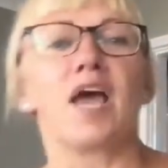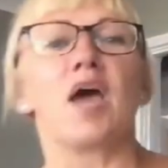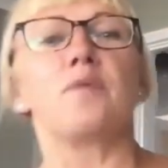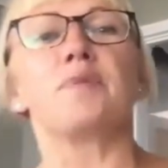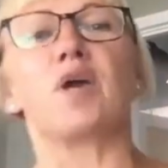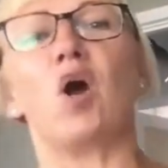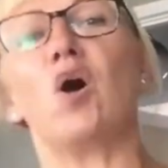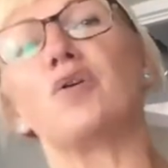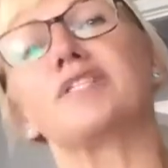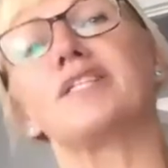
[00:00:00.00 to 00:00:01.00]

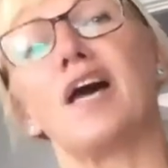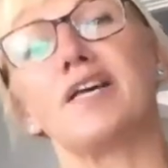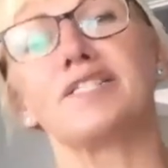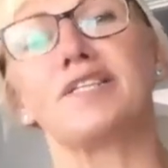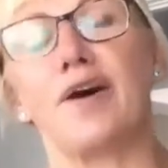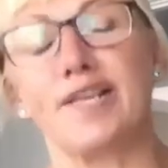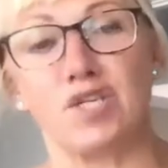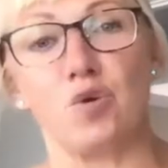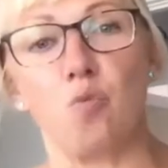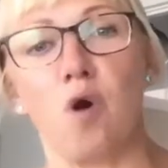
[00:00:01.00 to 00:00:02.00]
because last night
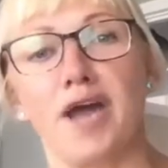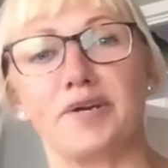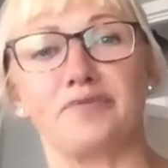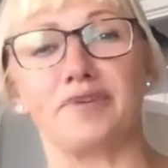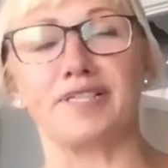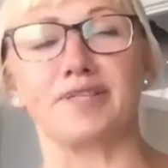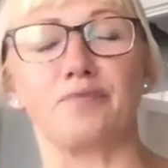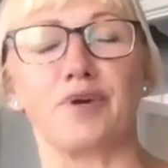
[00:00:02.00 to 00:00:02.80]
at Wine and Reason,